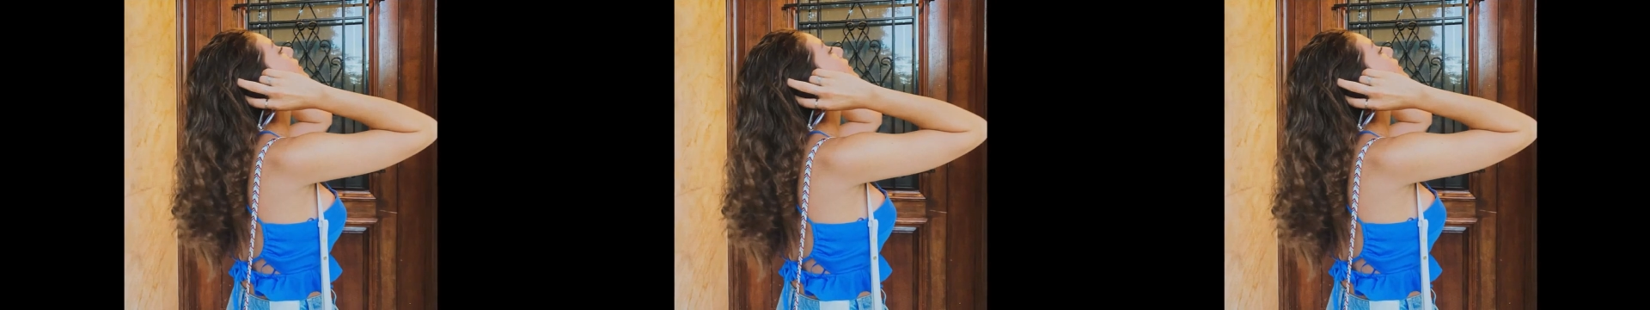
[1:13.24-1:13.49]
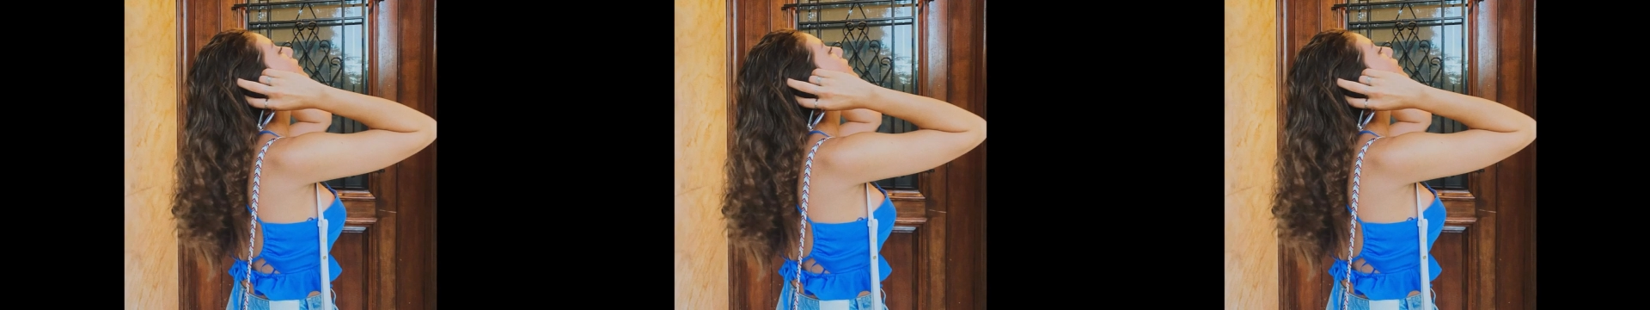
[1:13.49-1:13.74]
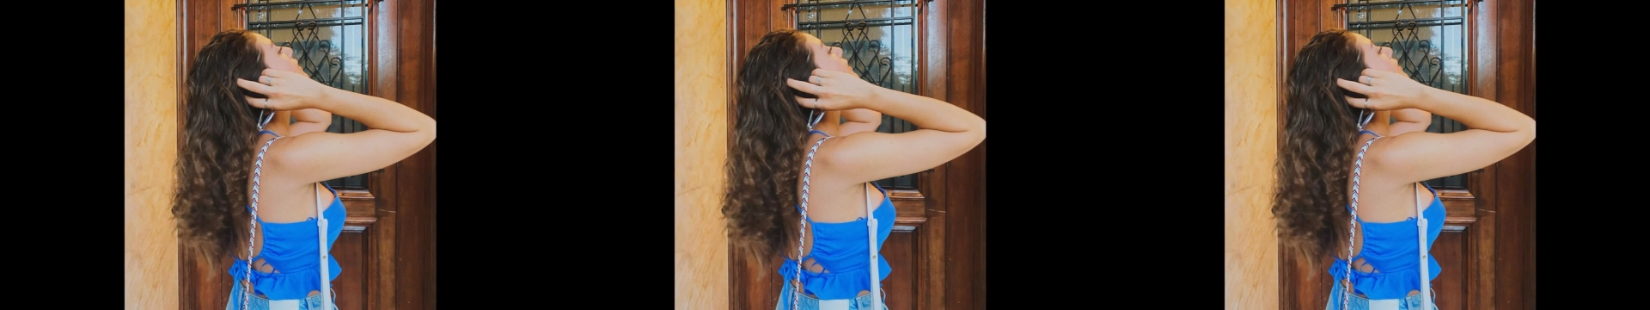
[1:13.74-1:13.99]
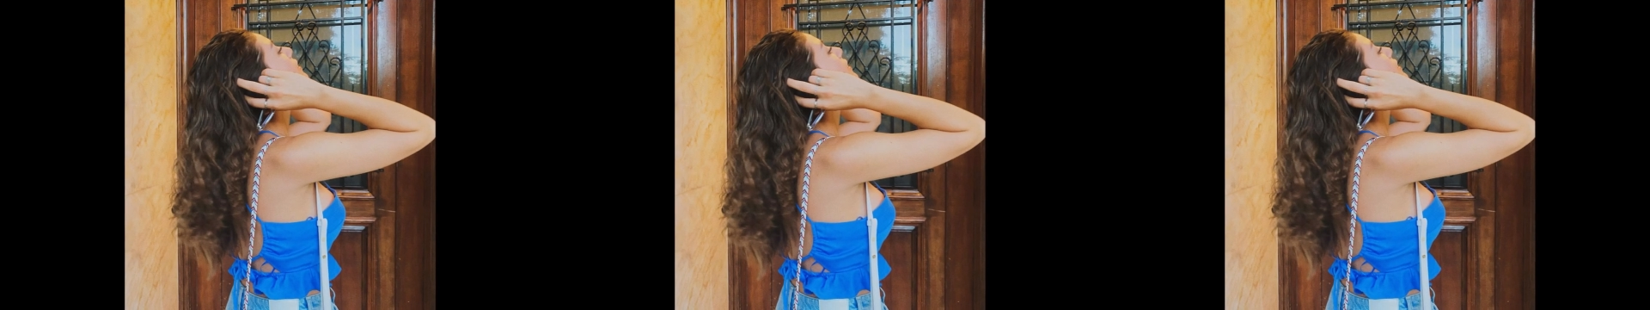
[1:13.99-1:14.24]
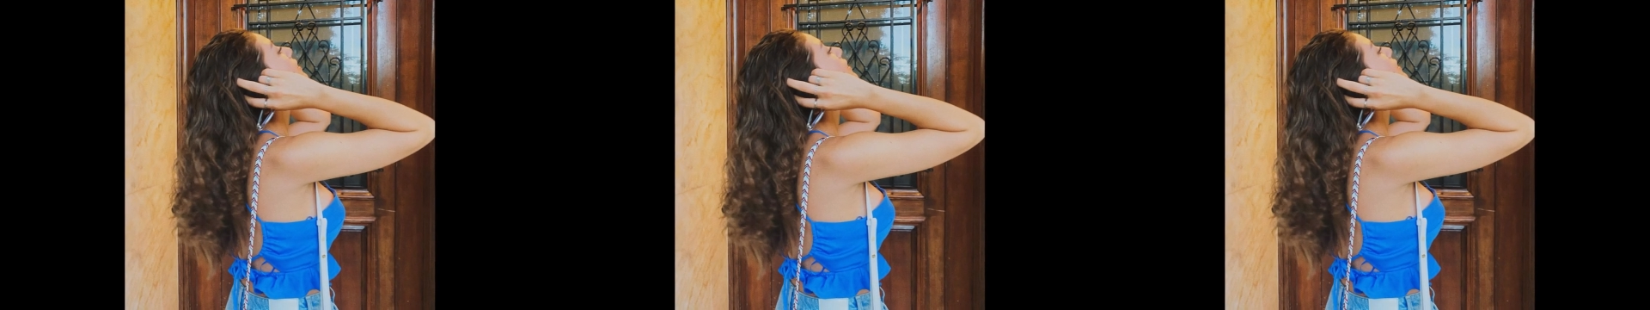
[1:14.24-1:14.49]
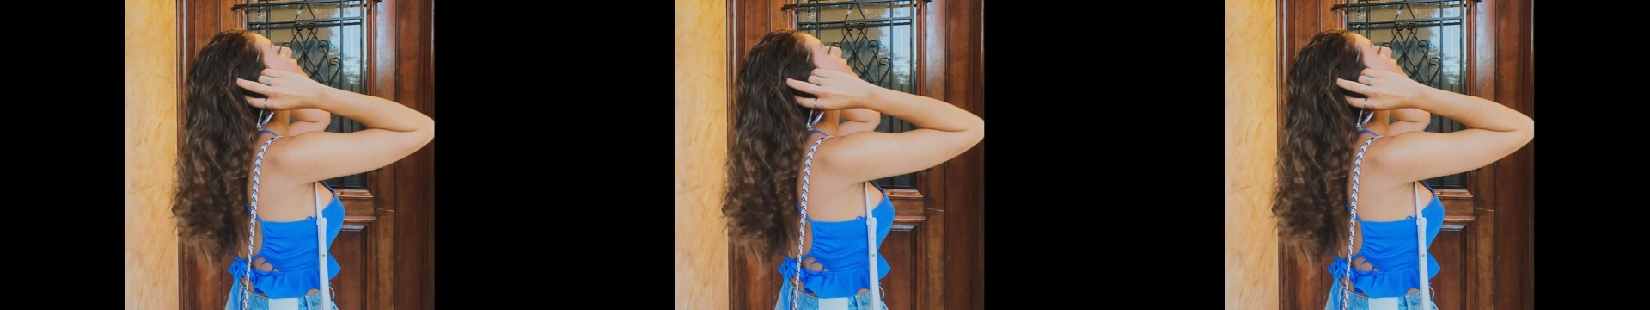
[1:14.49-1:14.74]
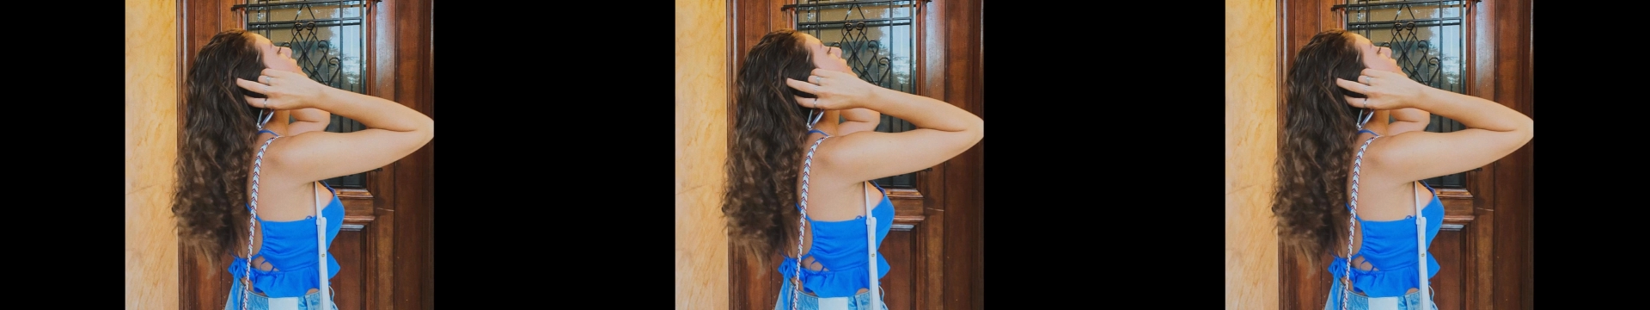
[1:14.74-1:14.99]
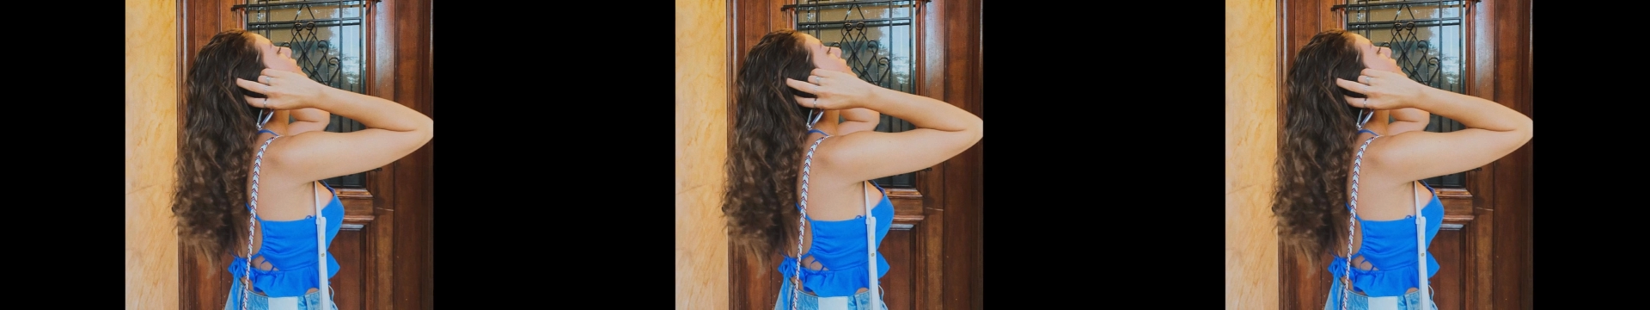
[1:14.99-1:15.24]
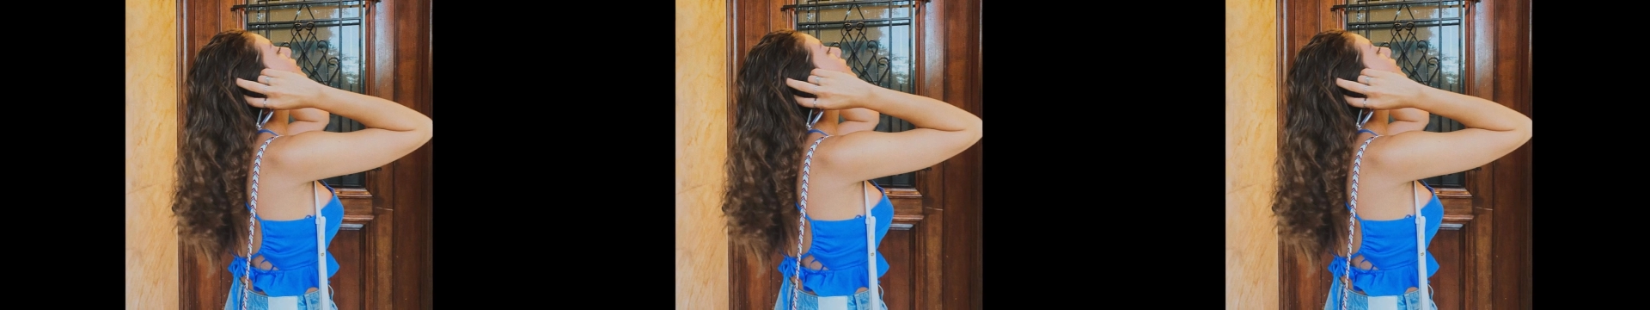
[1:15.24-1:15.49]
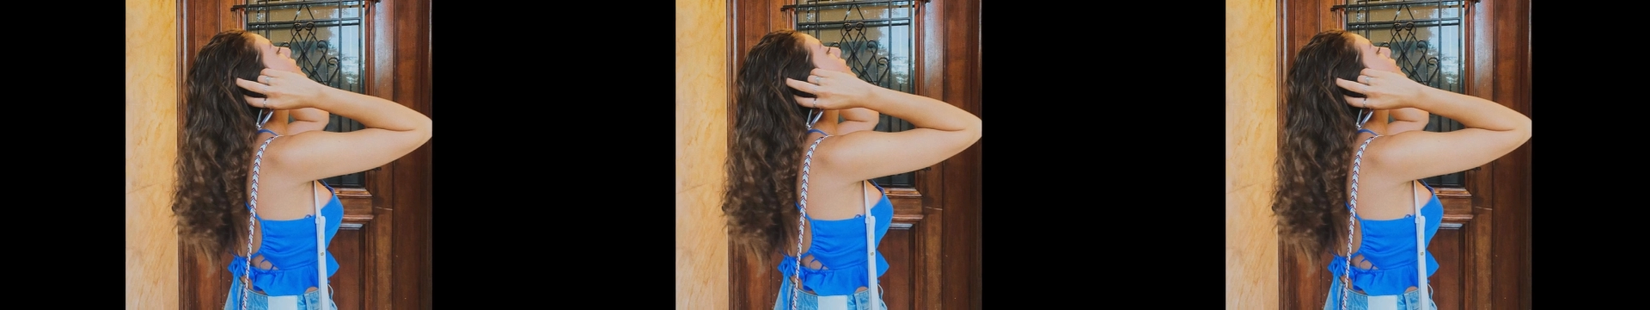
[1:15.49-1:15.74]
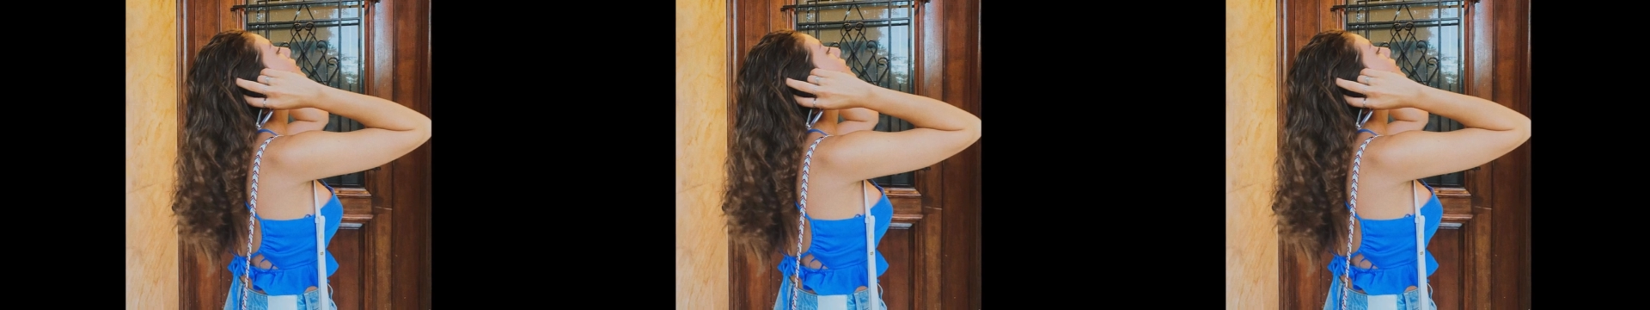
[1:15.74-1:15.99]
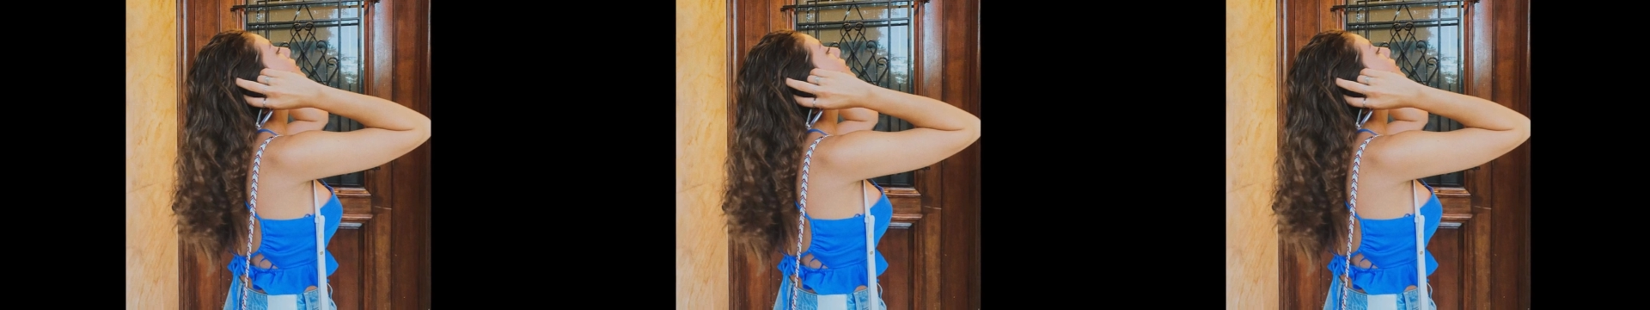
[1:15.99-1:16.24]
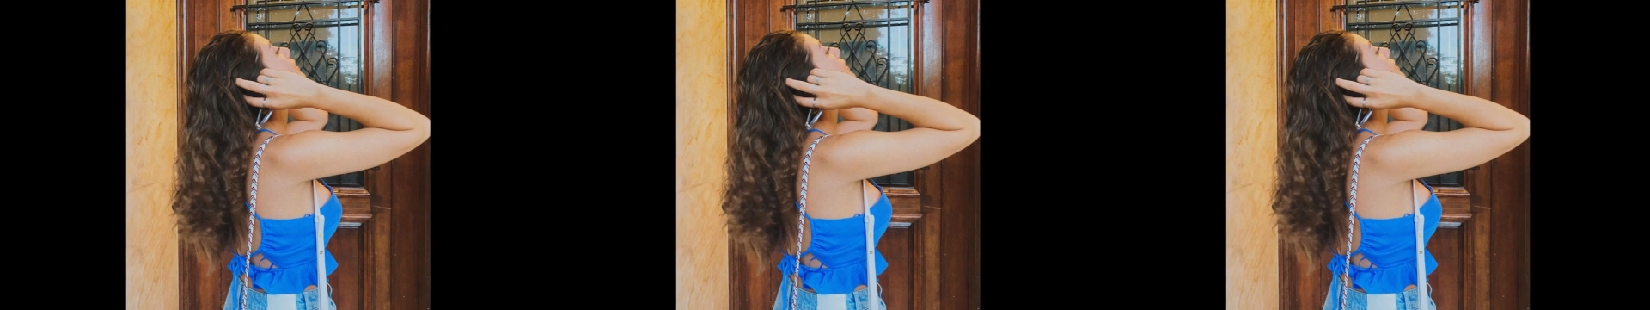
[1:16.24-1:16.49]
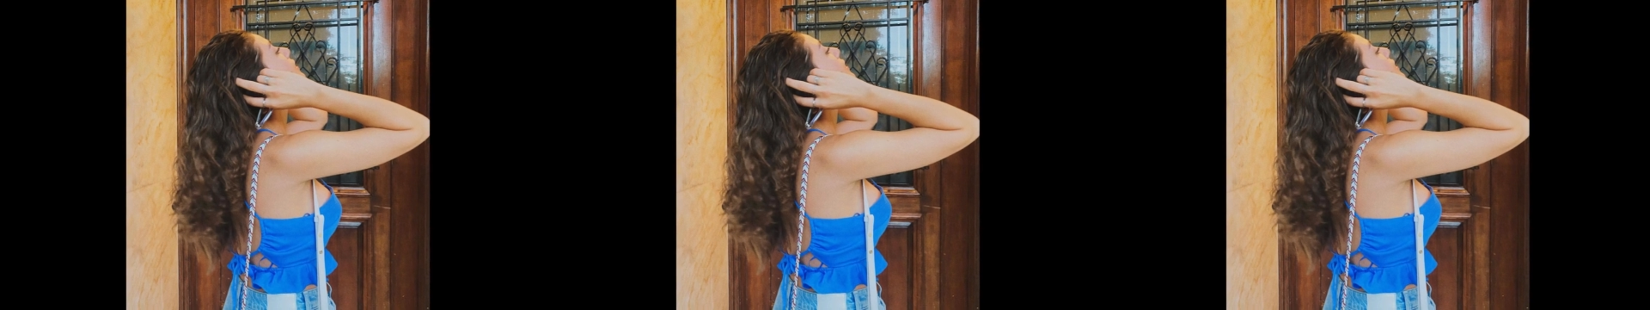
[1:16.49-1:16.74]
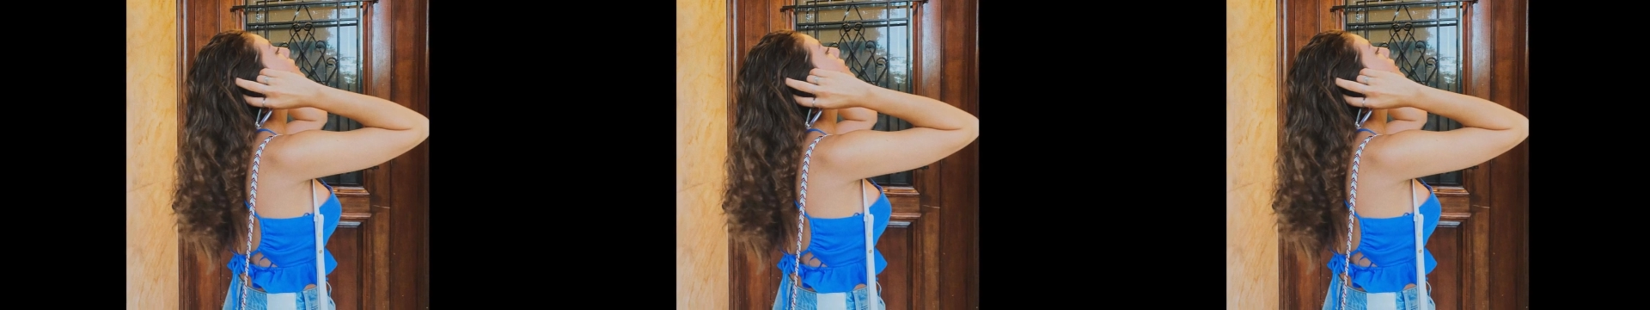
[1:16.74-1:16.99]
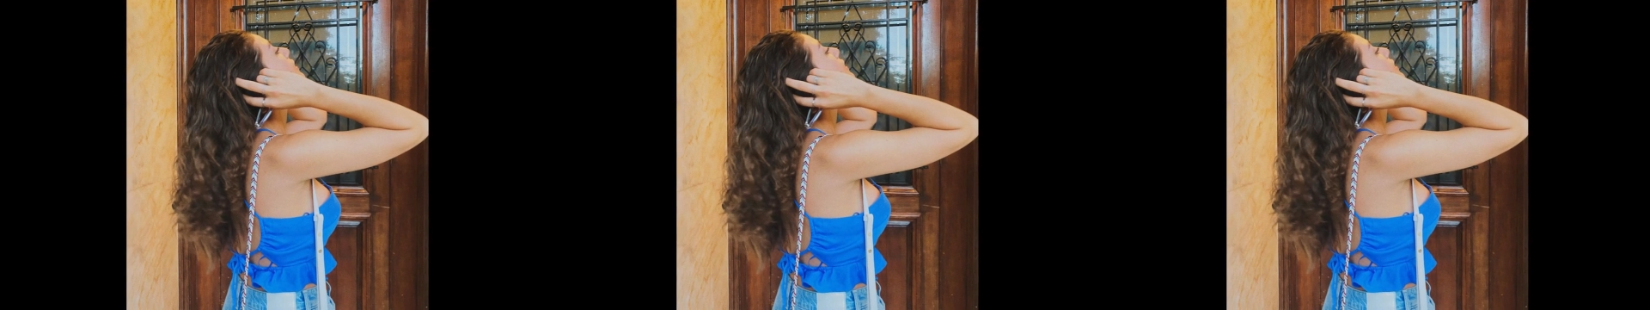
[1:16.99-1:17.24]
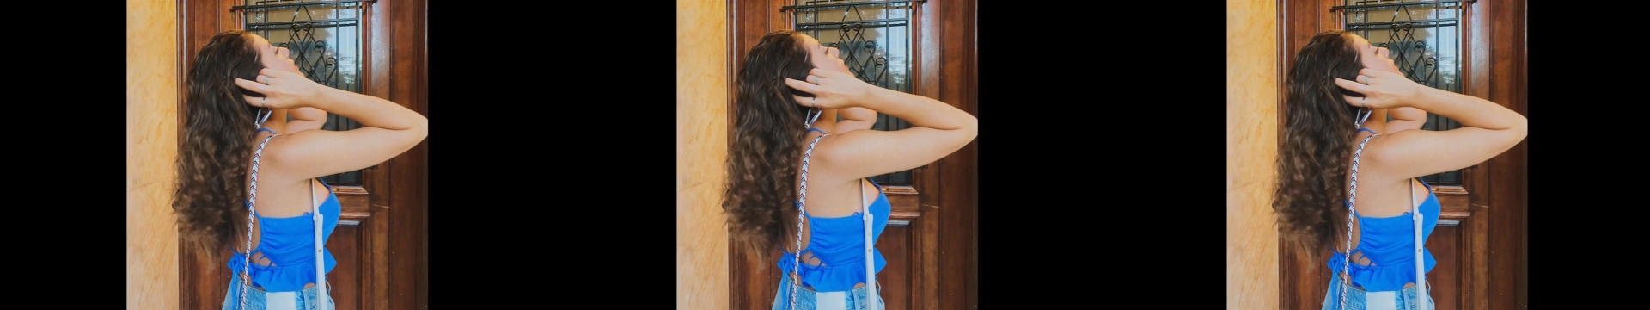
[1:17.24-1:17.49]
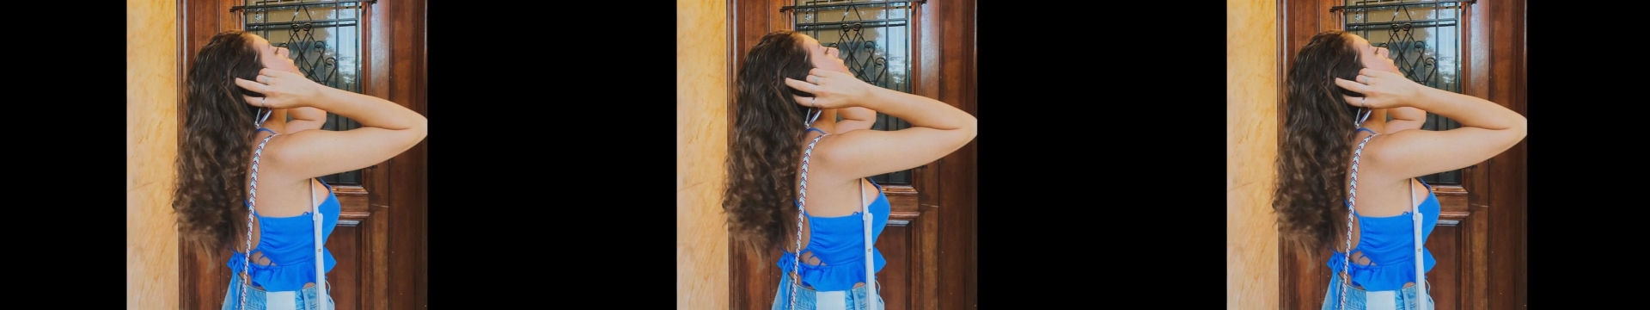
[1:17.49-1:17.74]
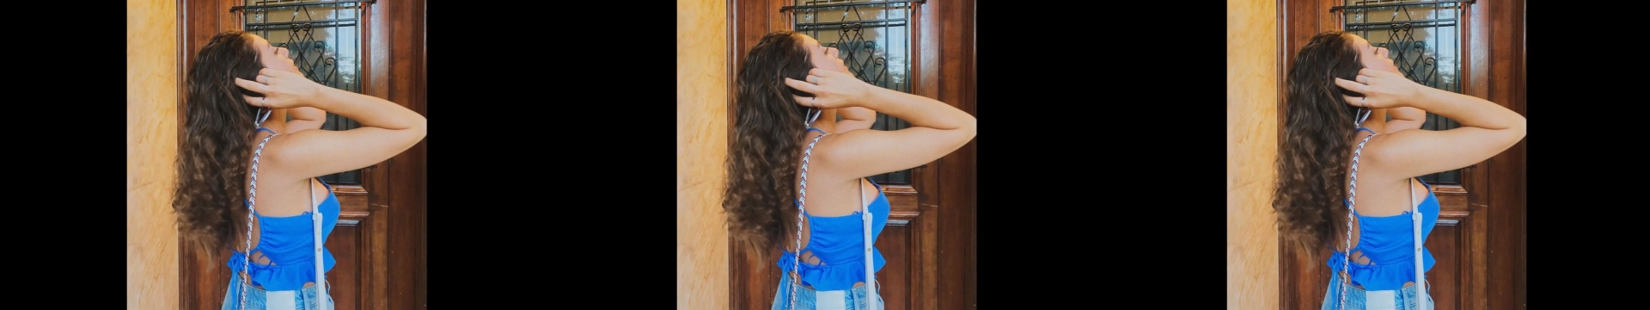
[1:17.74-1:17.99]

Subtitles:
[unreadable: no face in view]